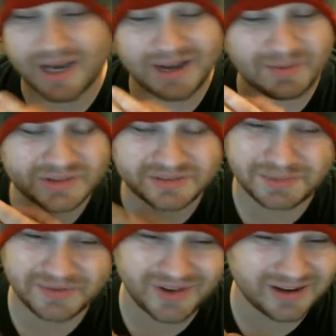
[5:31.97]
I wasn't a
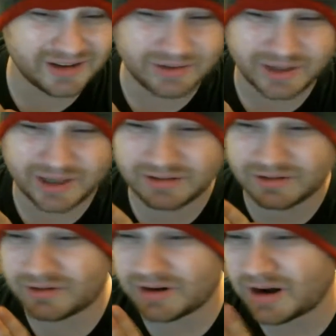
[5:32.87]
big fan of Killer
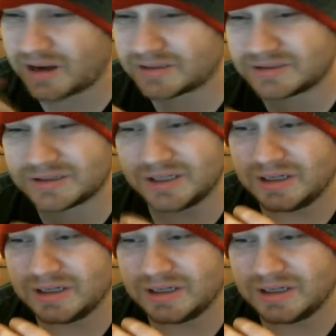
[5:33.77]
Crocs.